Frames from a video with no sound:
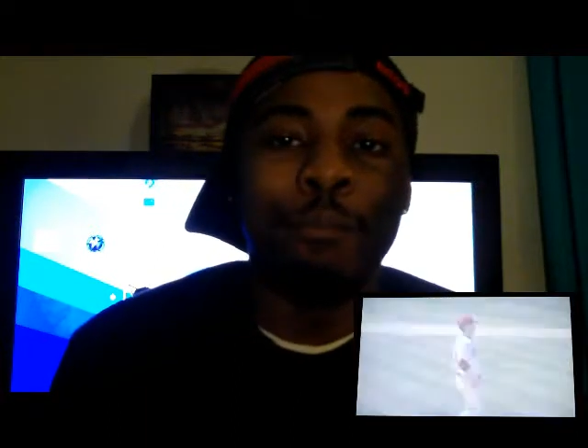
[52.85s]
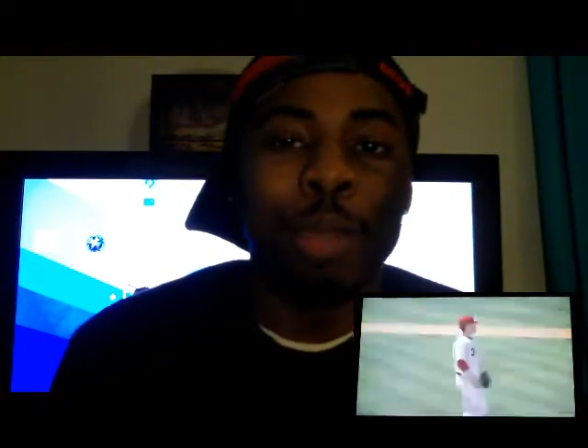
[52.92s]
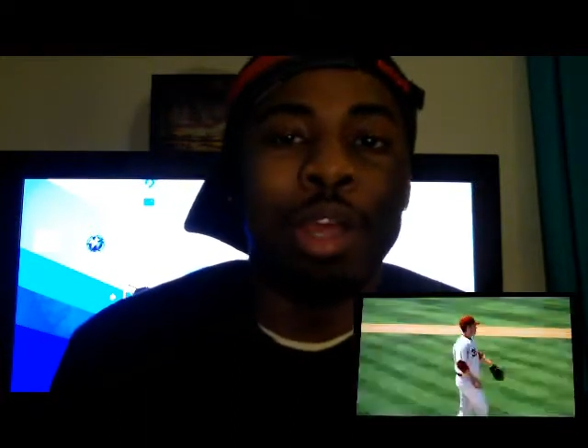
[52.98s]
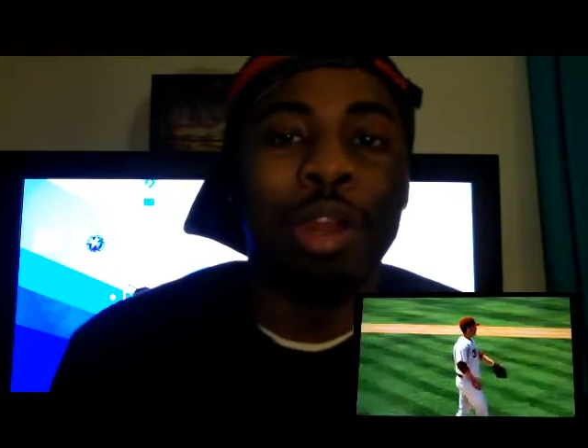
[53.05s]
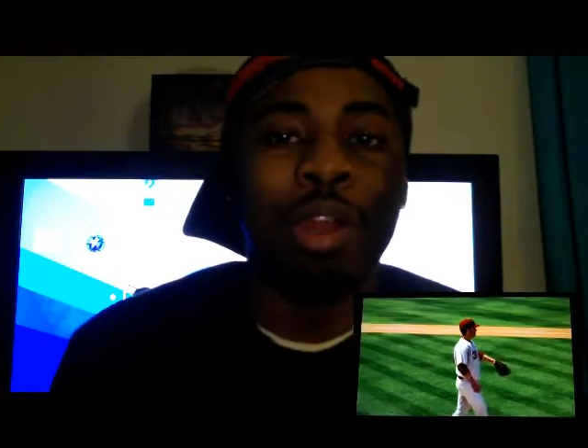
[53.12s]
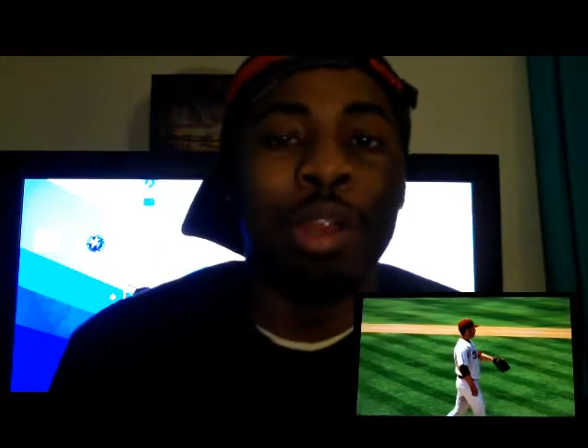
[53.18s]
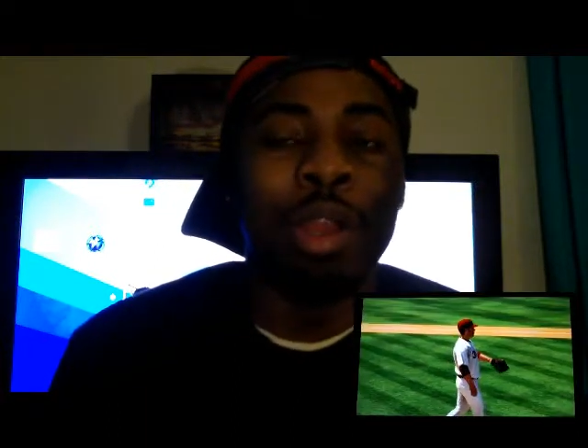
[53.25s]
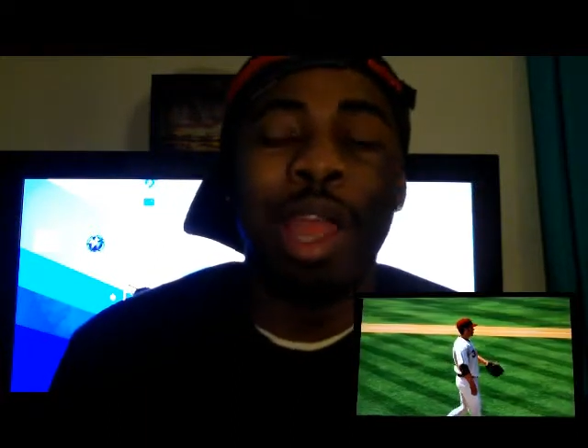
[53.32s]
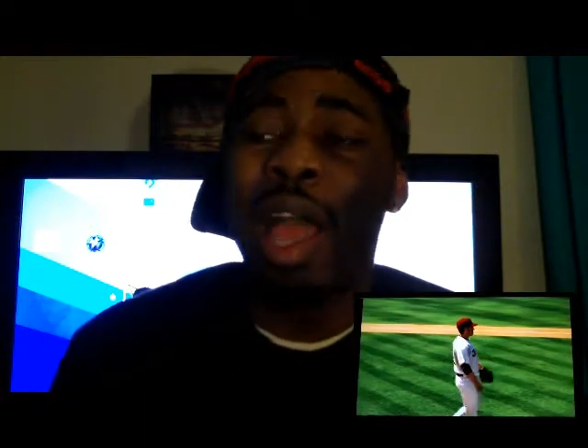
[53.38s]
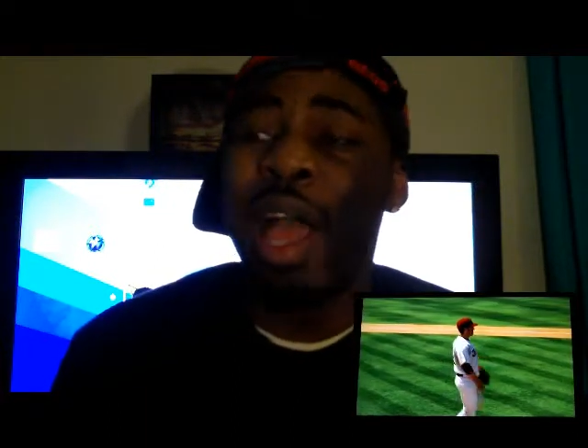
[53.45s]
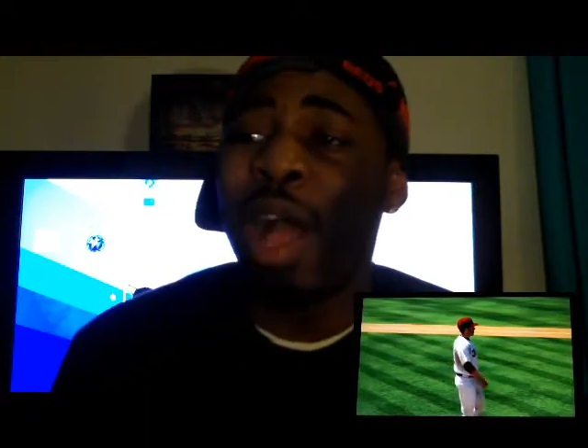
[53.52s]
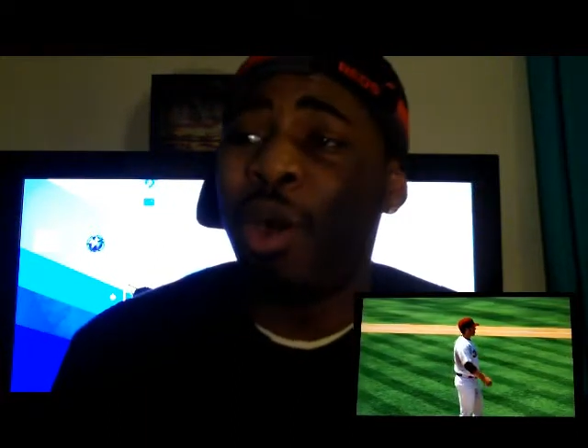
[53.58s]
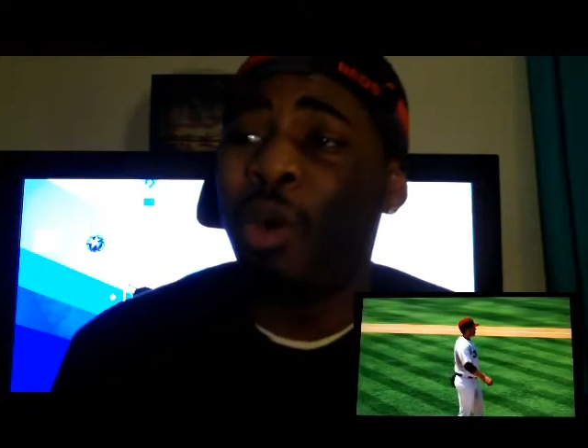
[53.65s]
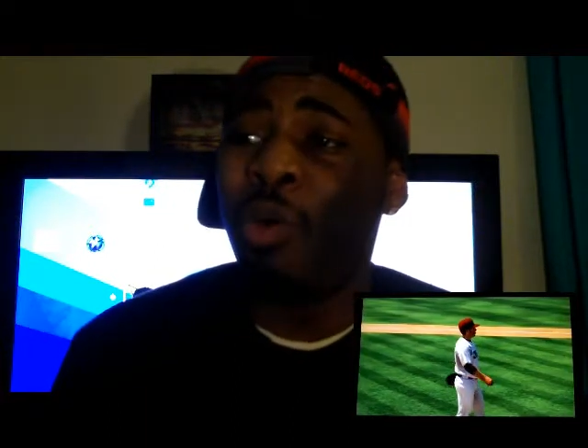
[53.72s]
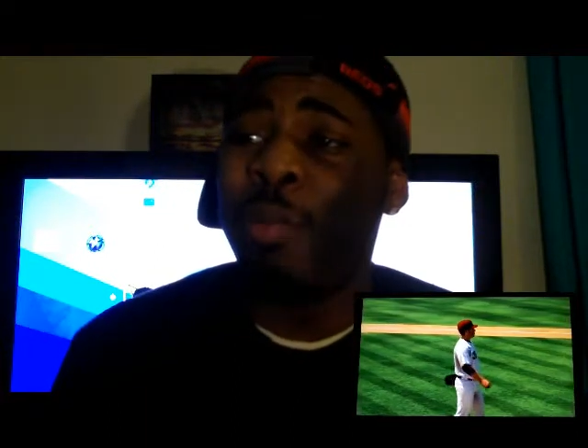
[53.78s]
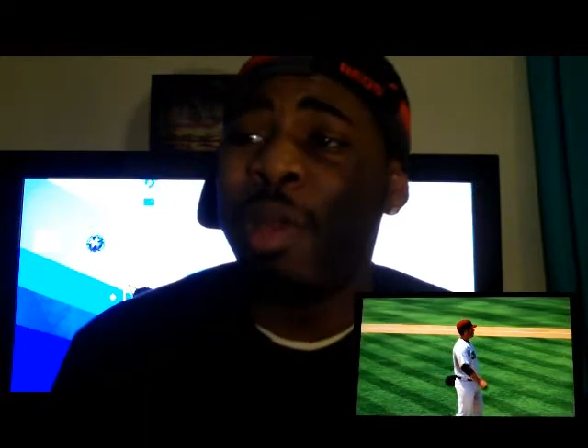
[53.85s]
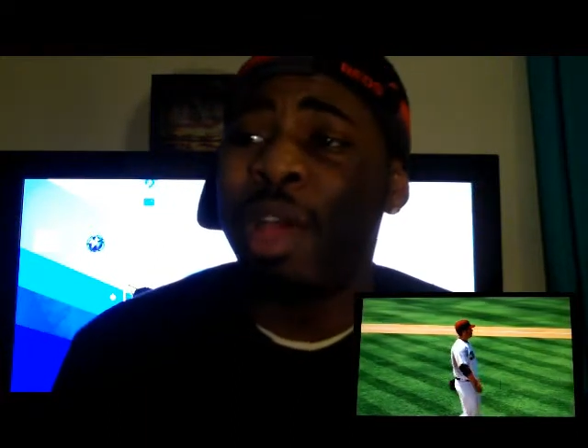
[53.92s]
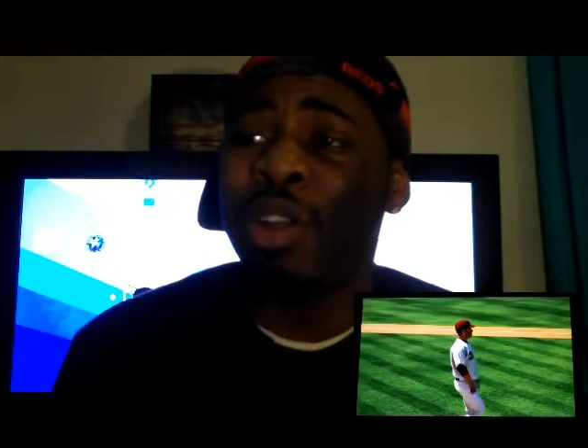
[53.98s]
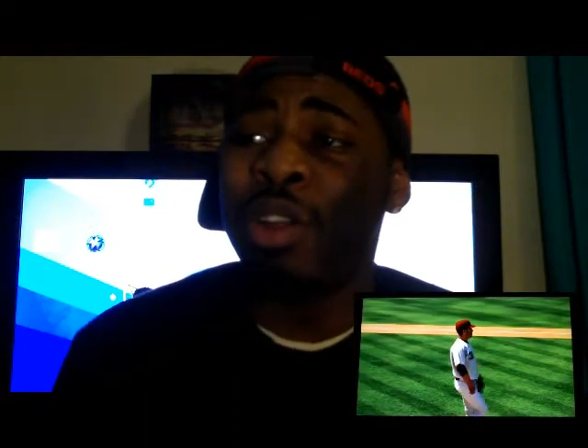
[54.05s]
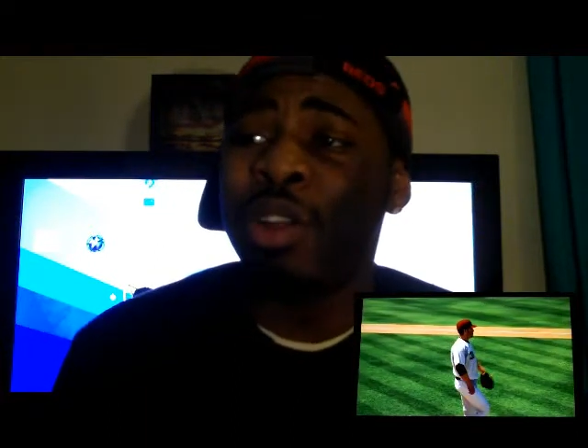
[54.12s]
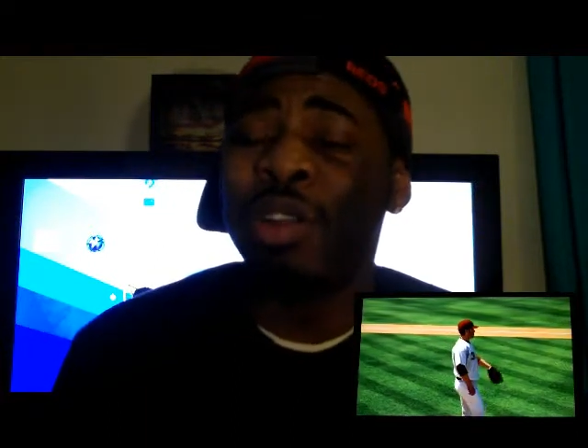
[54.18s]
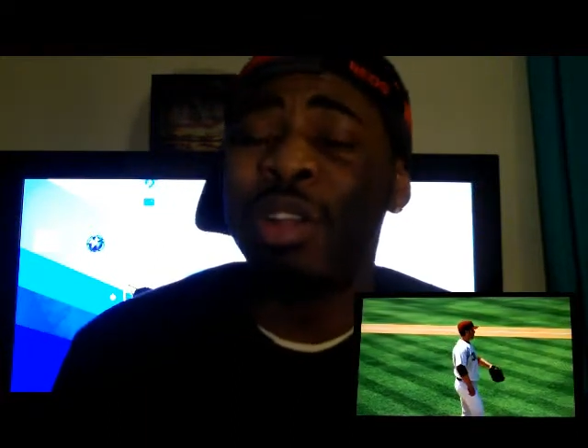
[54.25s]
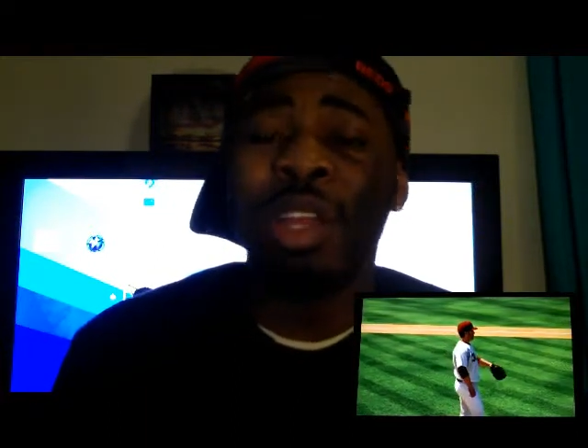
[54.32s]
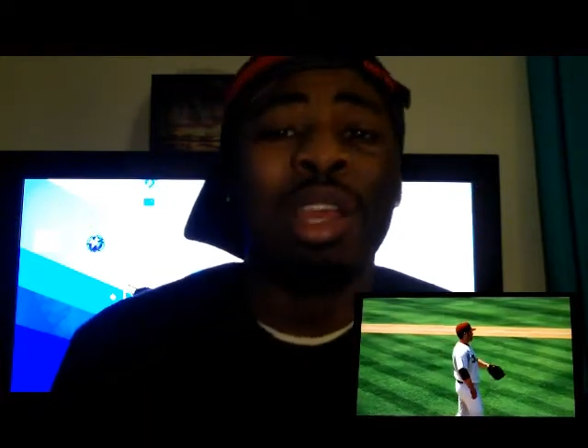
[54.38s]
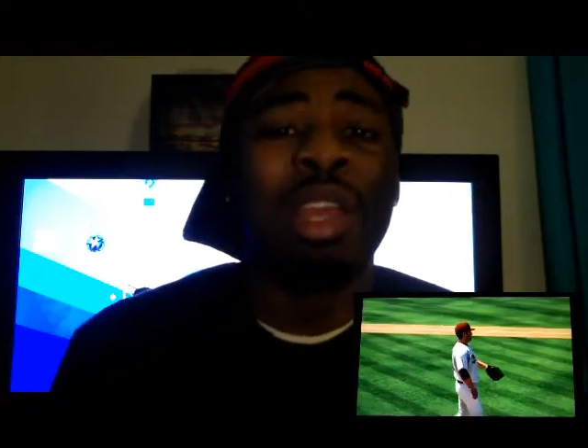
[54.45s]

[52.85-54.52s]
better. How better?